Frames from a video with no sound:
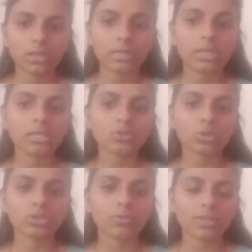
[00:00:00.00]
unless
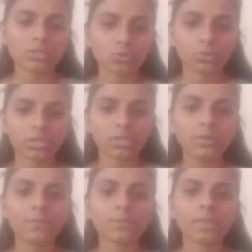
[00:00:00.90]
otherwise noted.
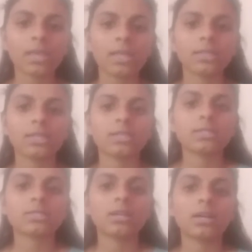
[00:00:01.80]
There
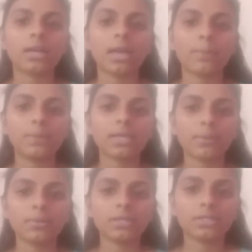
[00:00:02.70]
is a
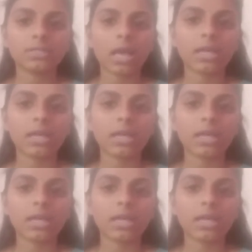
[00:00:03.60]
applicability